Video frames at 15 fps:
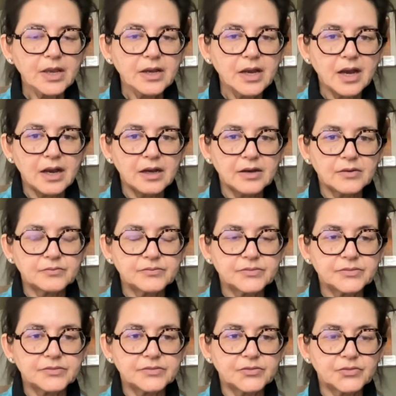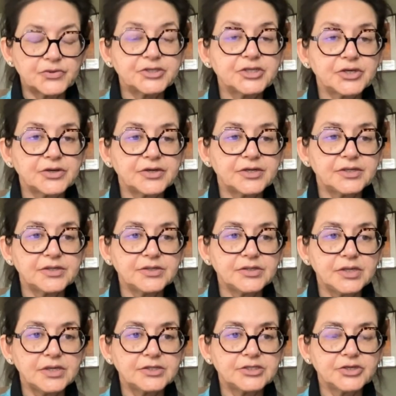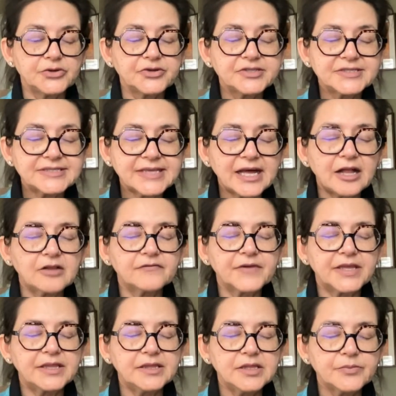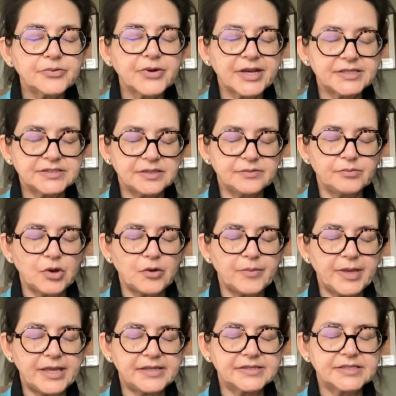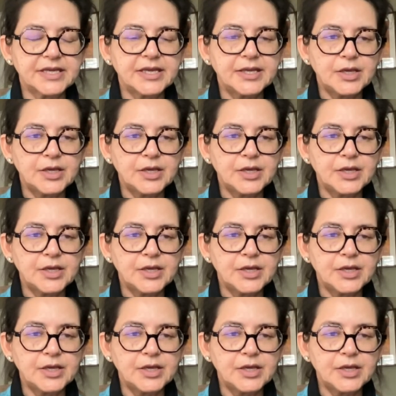um, return to yourself in the present moment